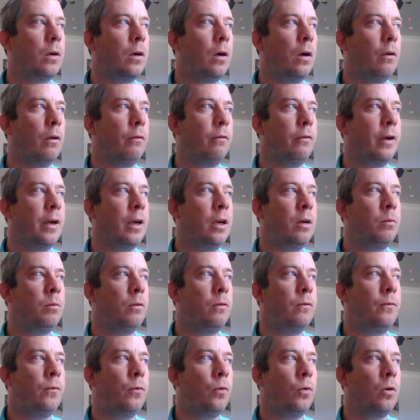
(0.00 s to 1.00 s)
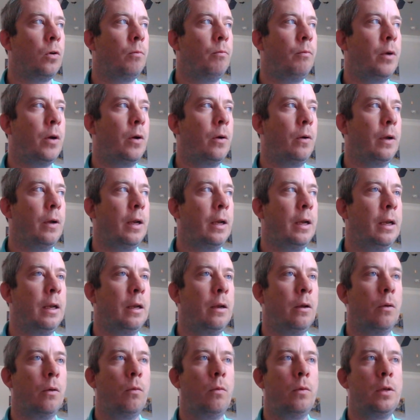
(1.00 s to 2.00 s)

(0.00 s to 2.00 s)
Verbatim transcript: called variable form mode, and then